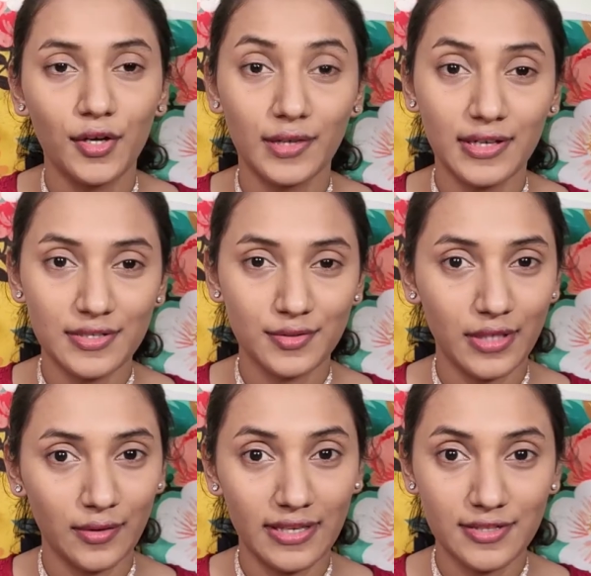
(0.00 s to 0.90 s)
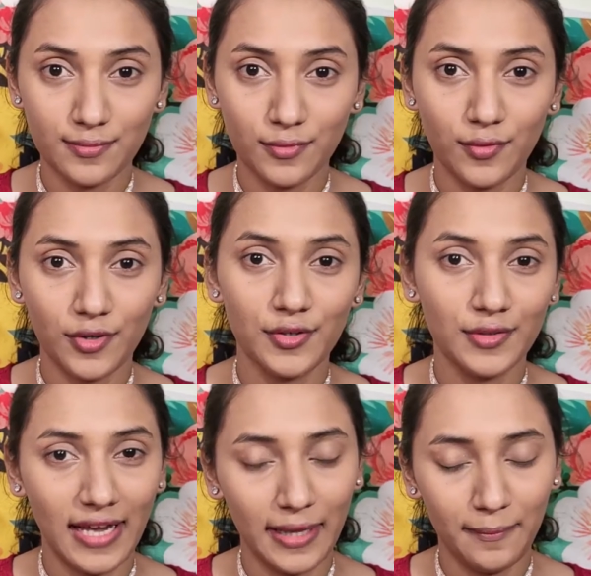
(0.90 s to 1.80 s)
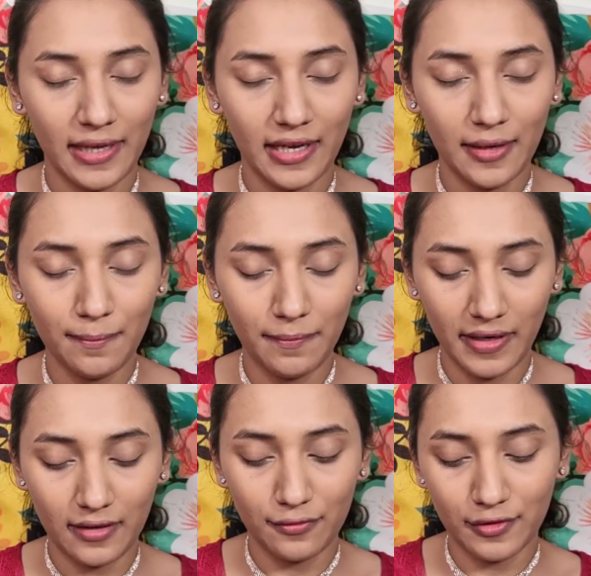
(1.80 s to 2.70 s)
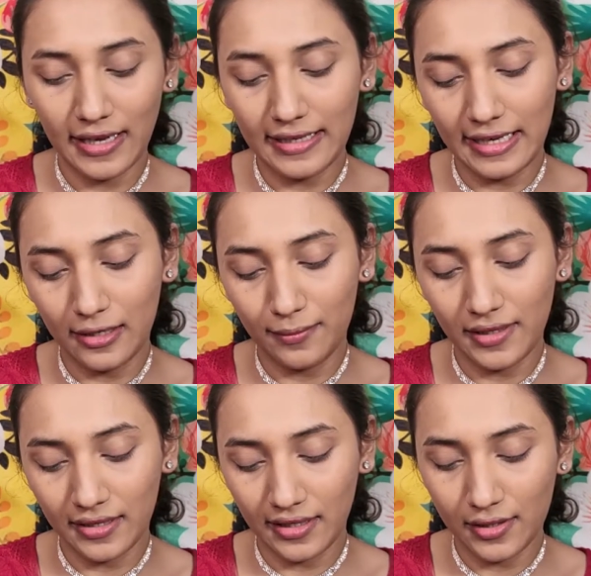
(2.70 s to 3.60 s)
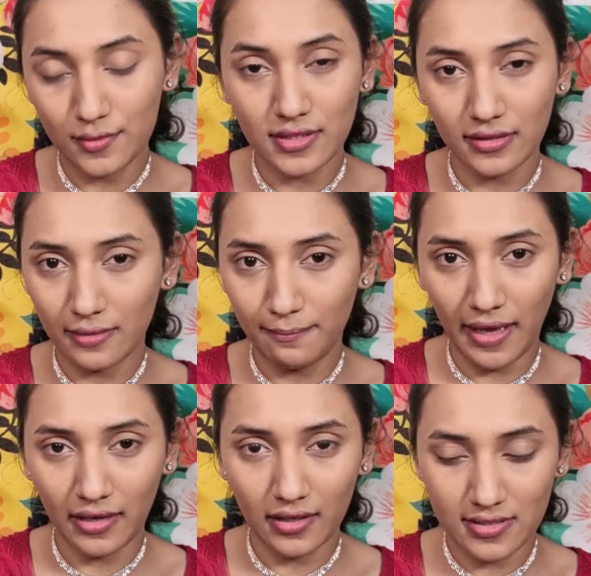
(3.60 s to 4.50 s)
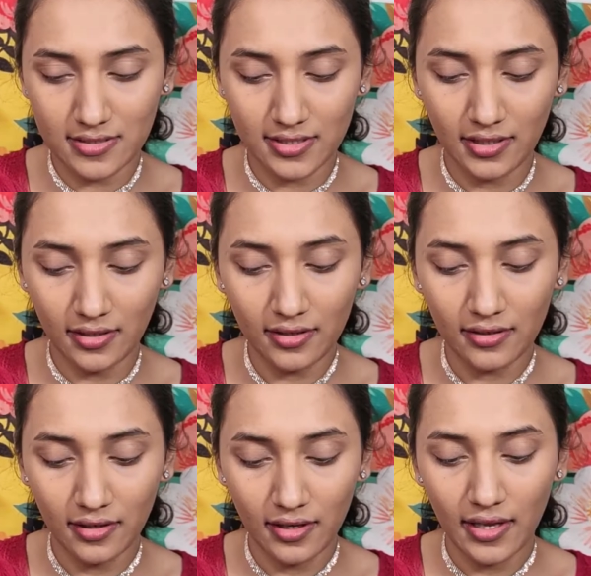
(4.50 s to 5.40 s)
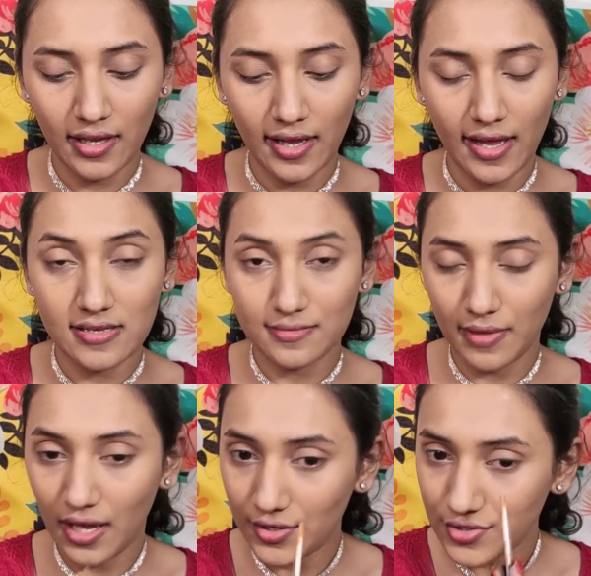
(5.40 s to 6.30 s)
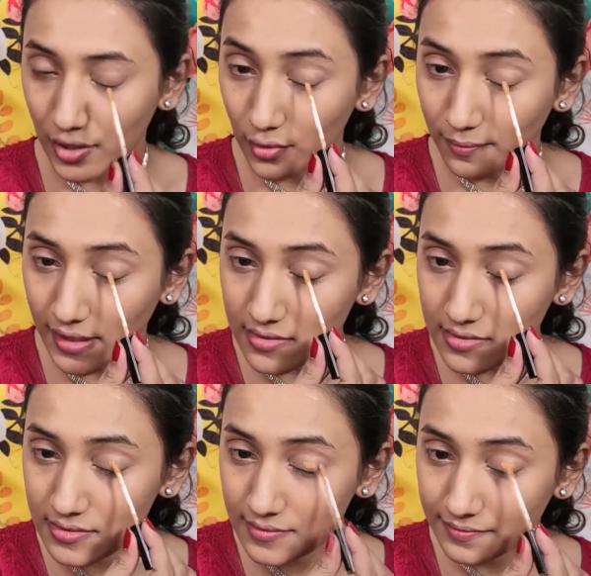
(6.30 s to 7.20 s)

Okay, so now let's move on to the eye makeup, and for that I'll be again using the PAC concealer as my eyeshadow base.